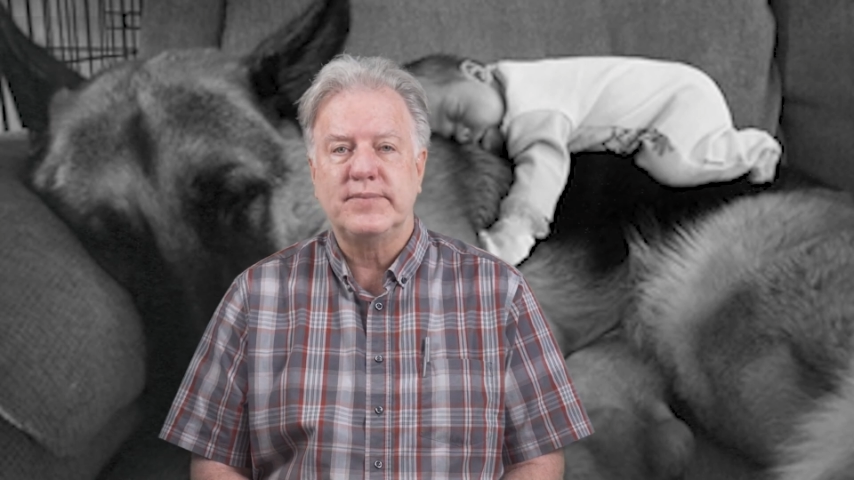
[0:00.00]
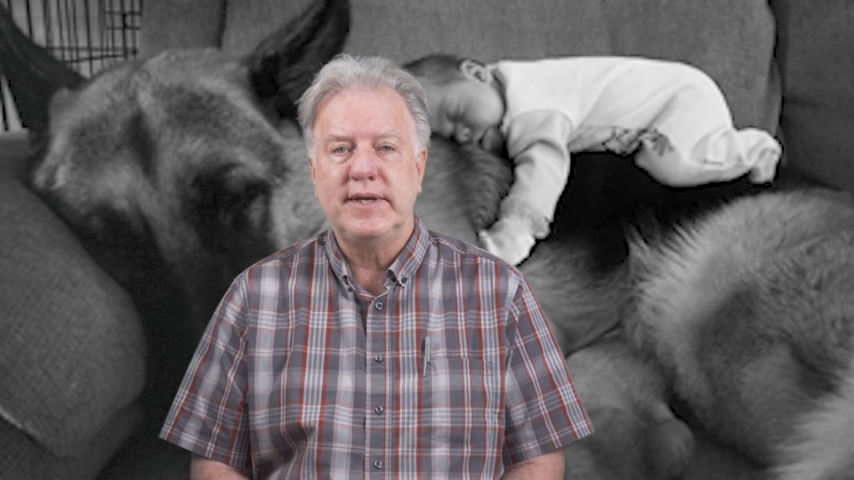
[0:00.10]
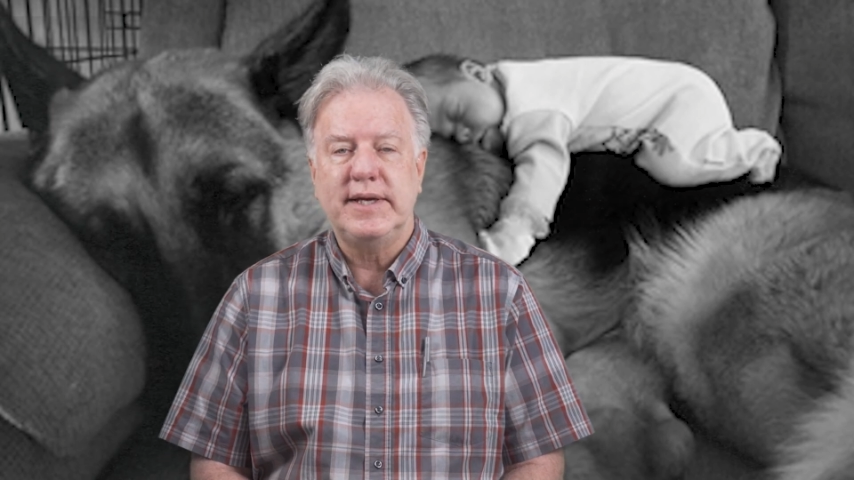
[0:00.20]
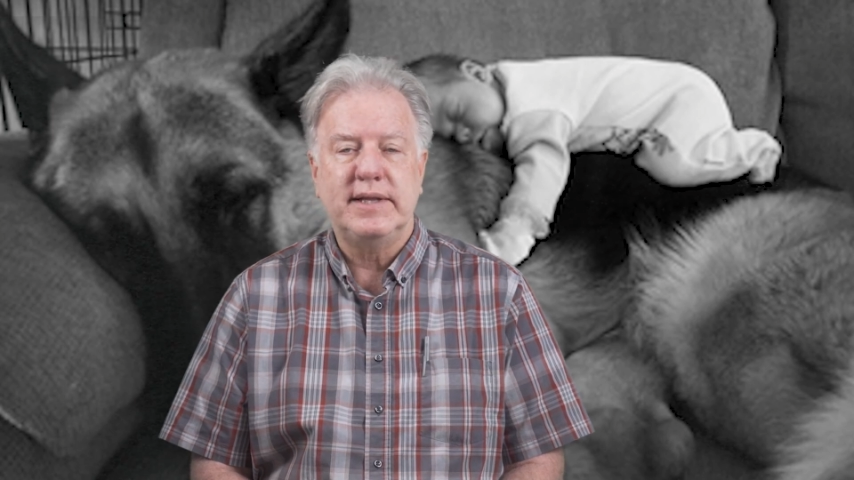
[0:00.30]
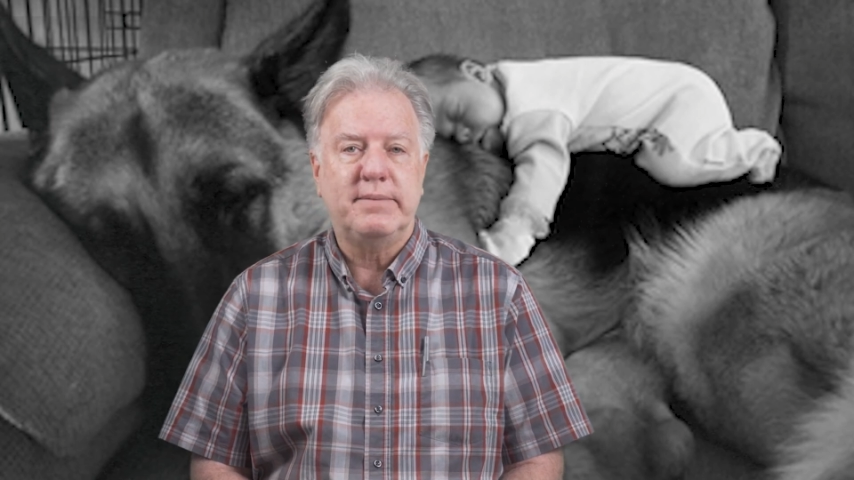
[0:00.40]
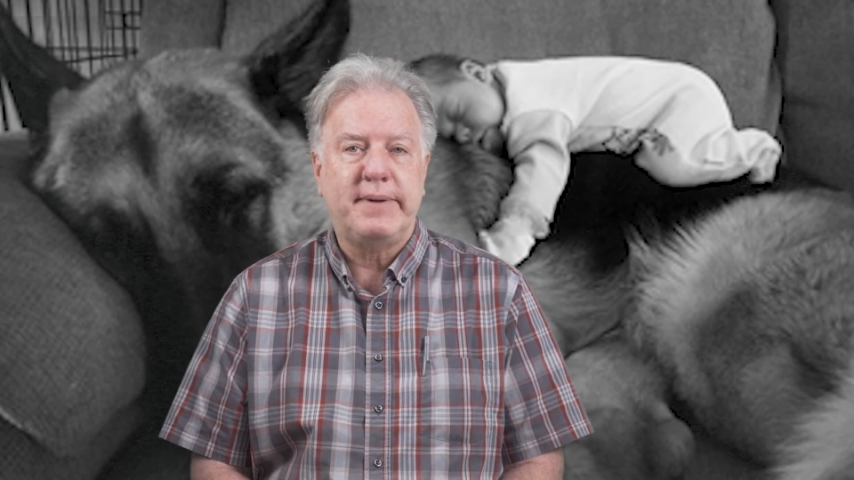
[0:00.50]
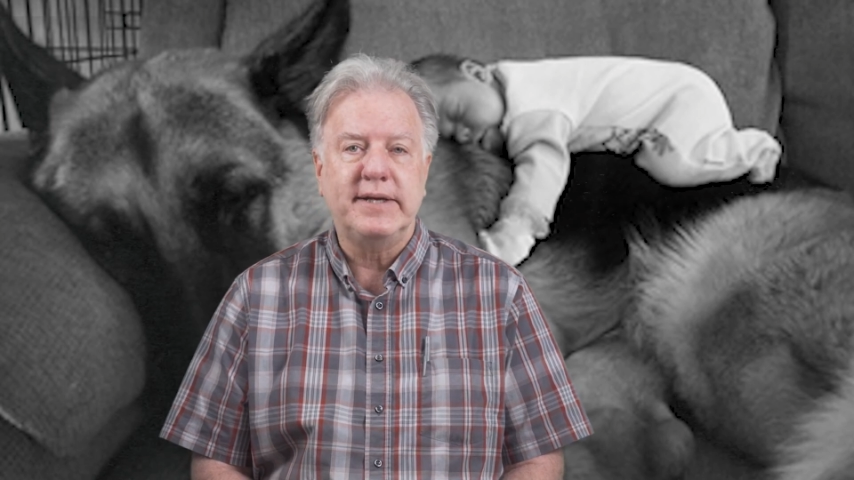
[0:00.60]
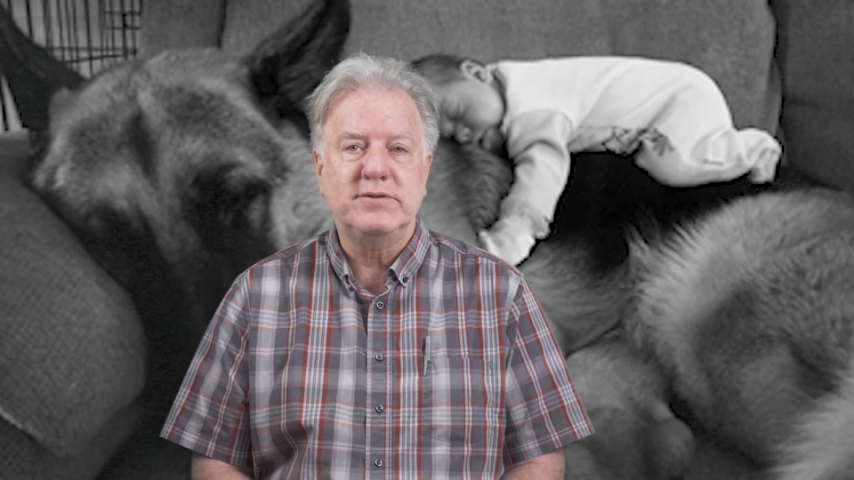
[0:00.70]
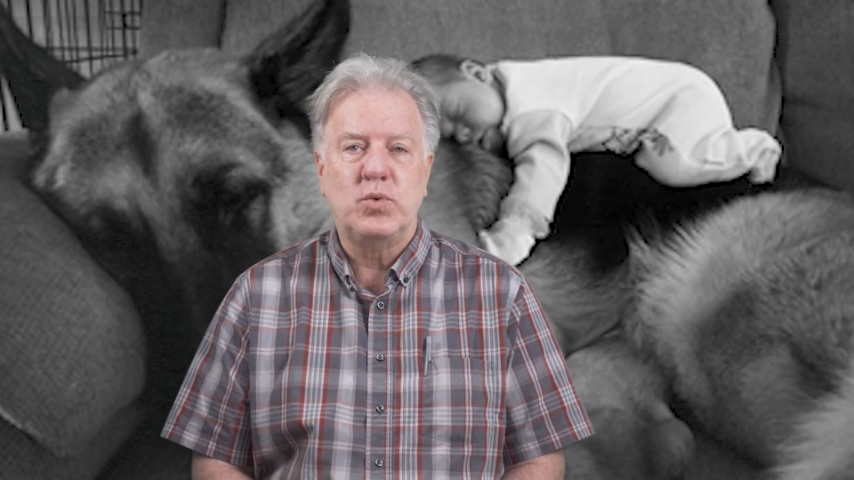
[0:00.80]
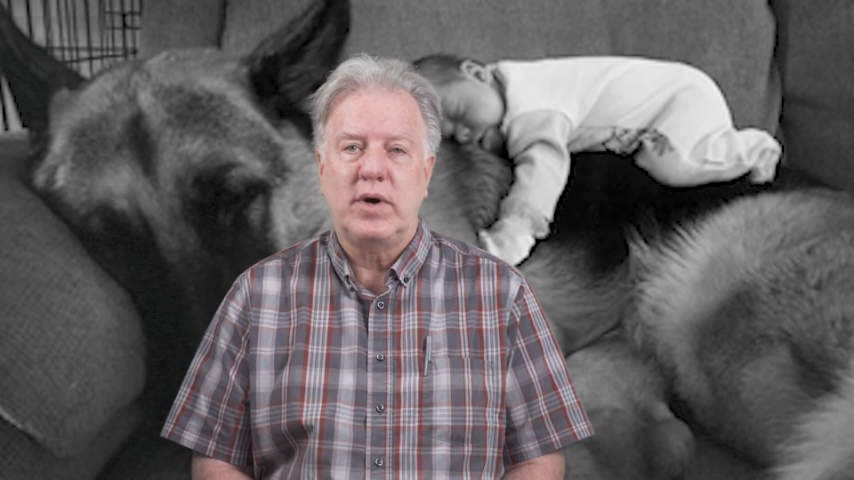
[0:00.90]
in the
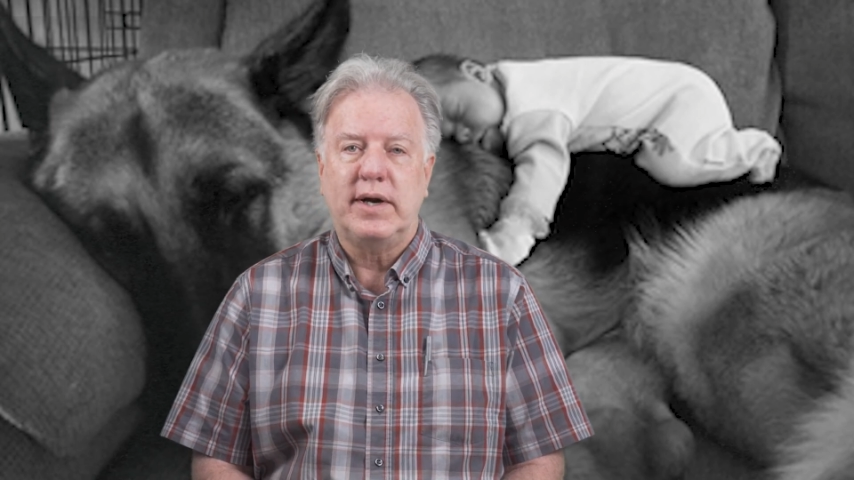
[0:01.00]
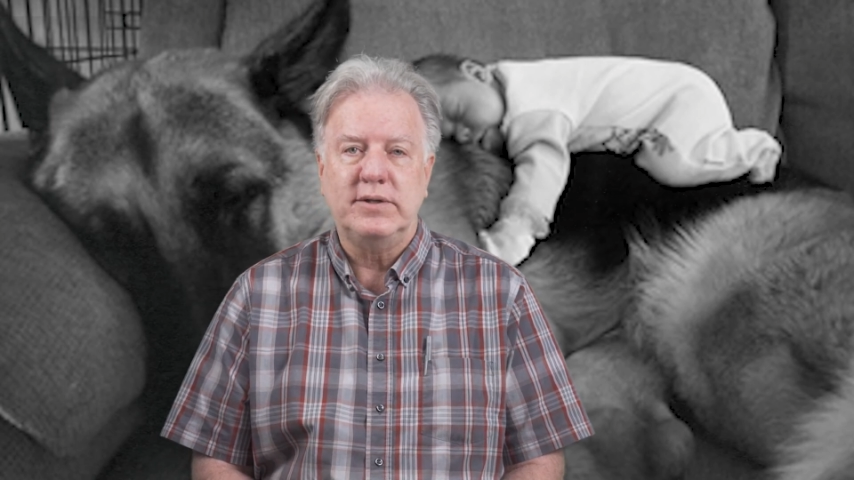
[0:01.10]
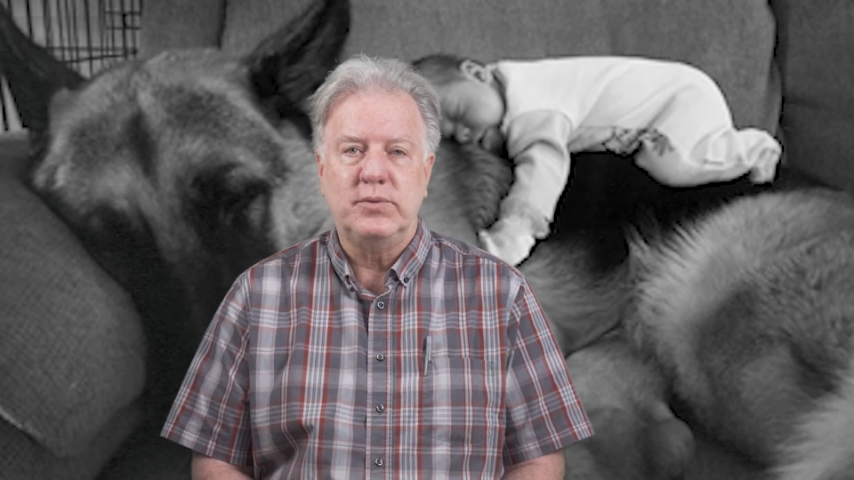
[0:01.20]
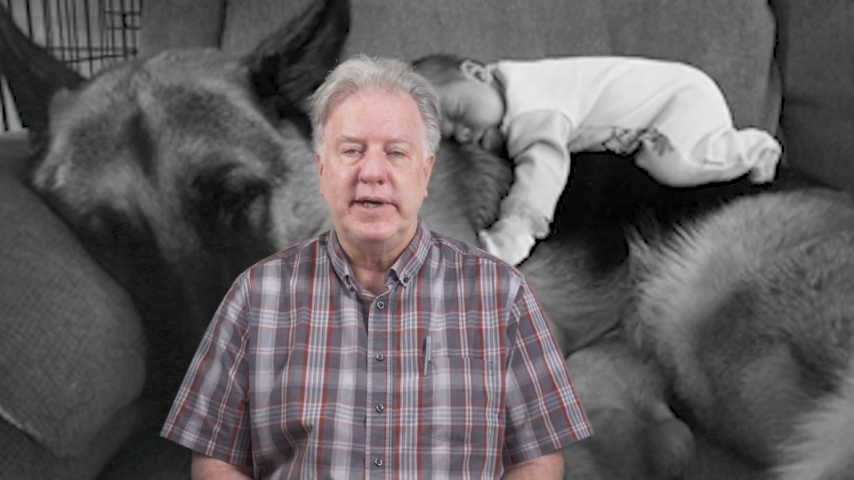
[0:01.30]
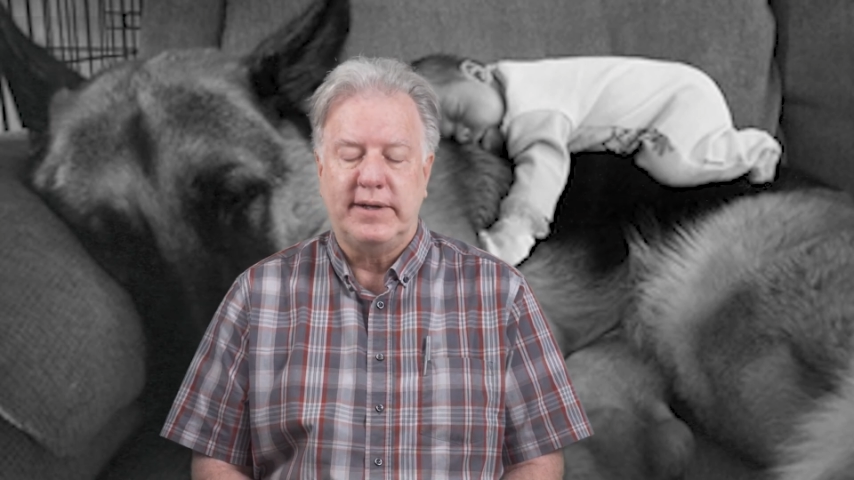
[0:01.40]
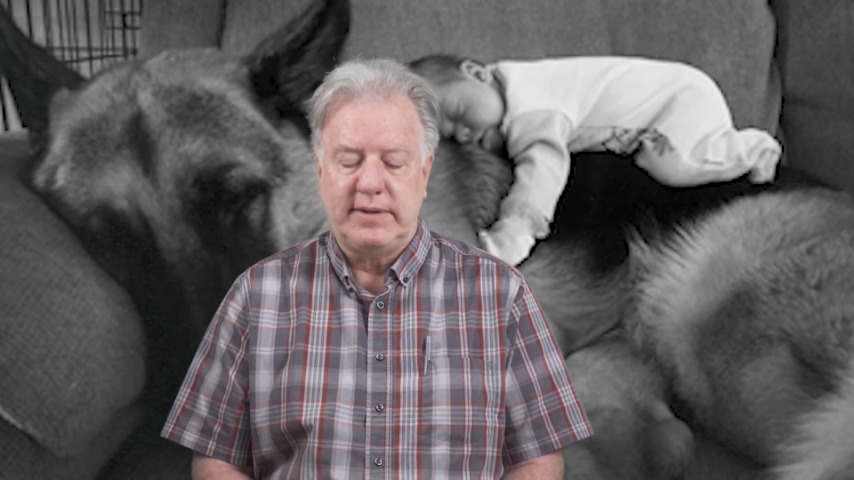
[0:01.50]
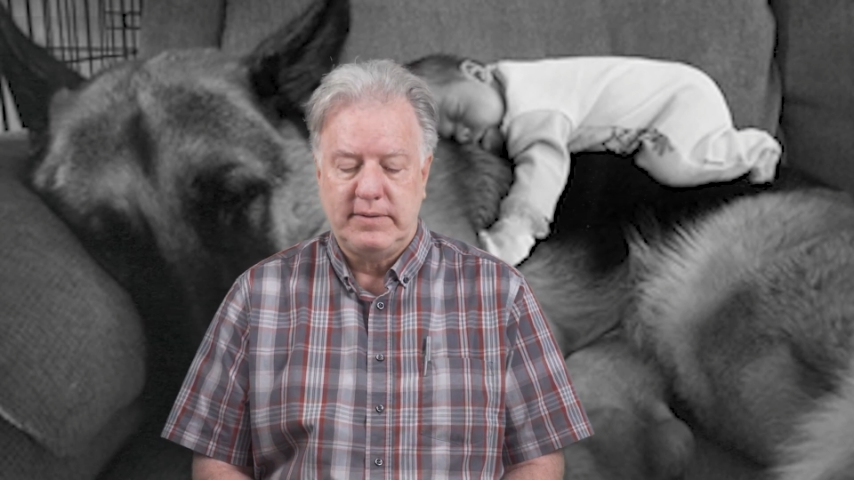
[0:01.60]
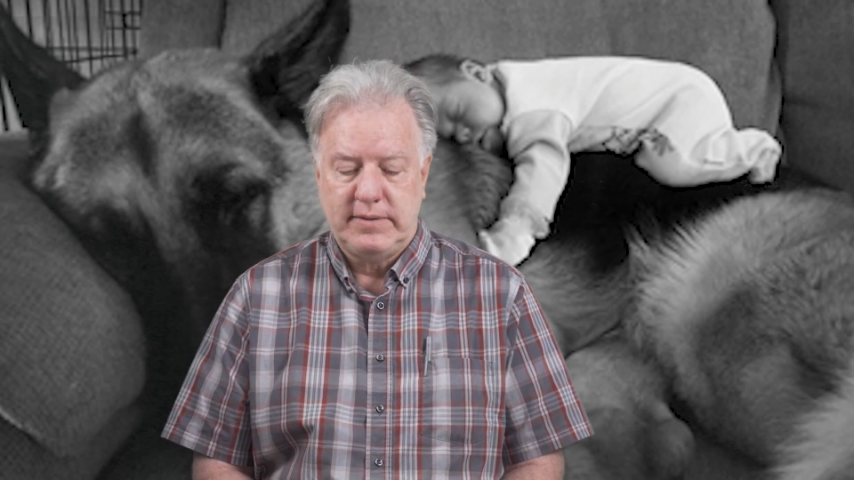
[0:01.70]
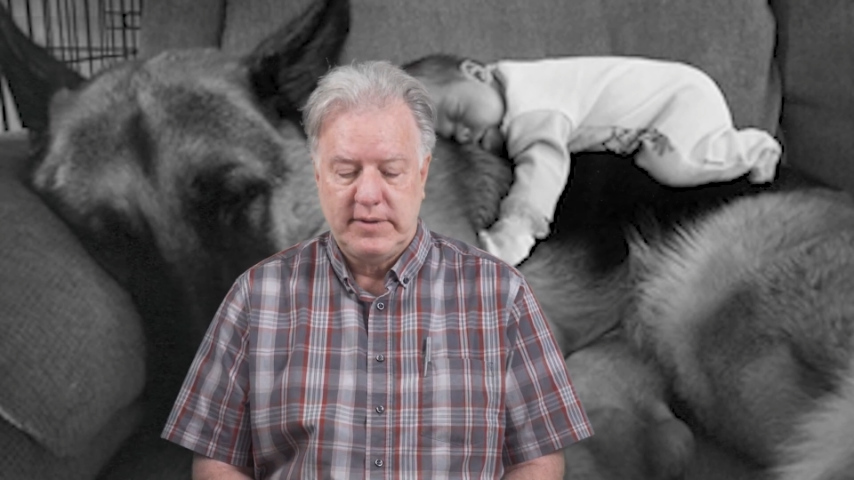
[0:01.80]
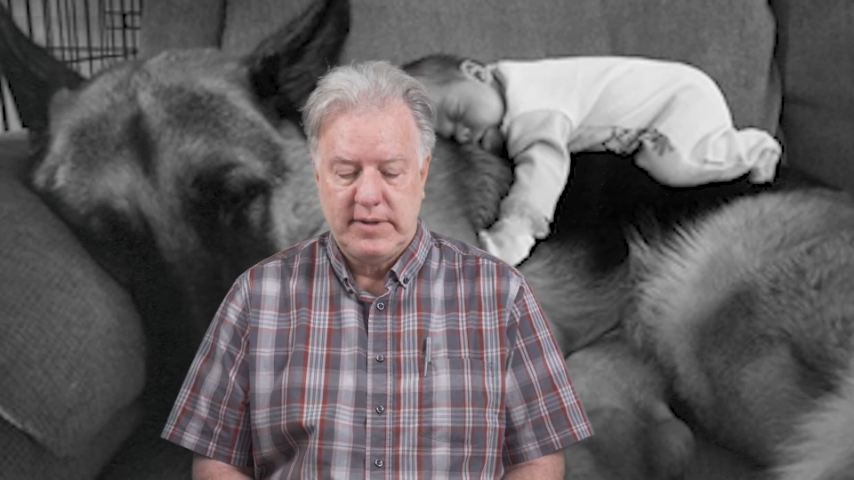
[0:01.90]
place where I dwell.